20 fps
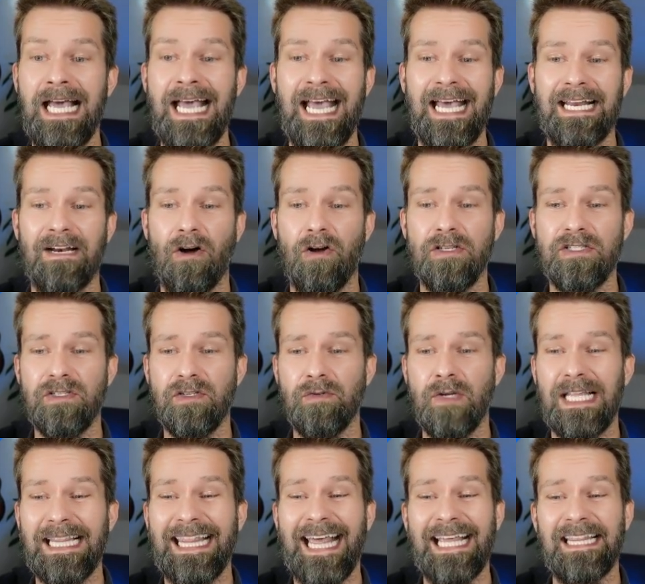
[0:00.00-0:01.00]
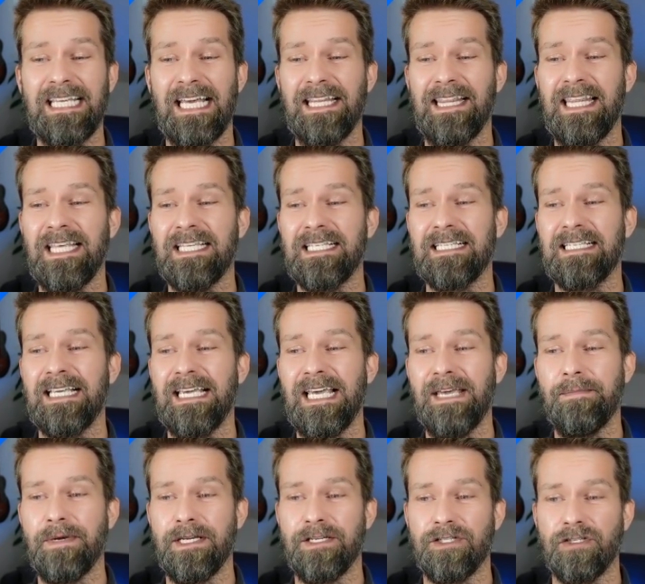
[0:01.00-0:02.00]
and also that this
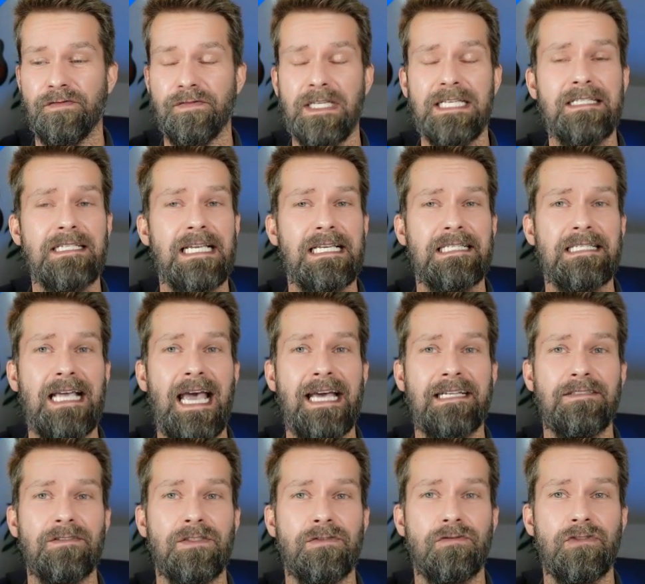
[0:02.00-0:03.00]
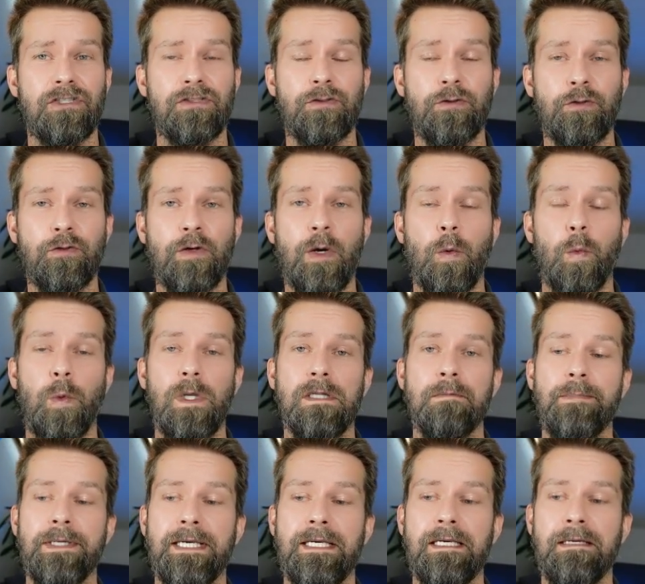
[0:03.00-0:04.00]
image of this sad raccoon will
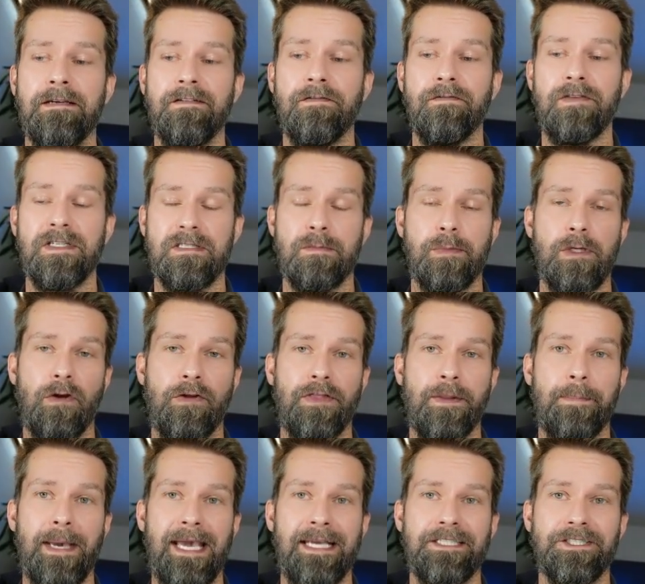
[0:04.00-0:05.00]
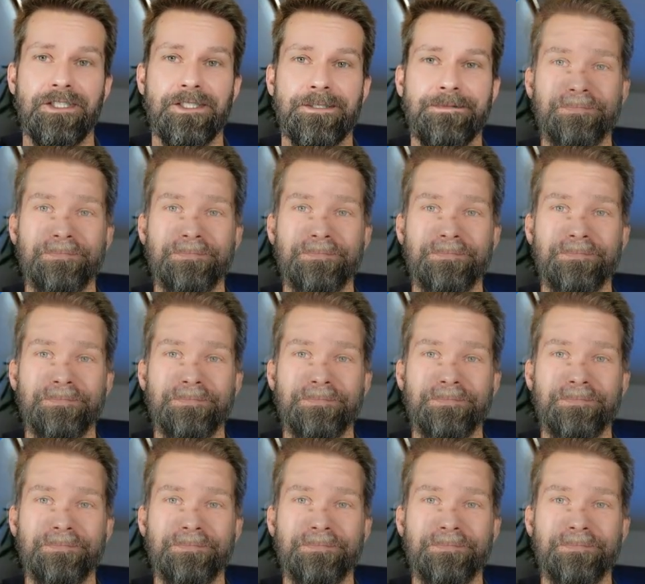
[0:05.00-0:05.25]
be visible on the page.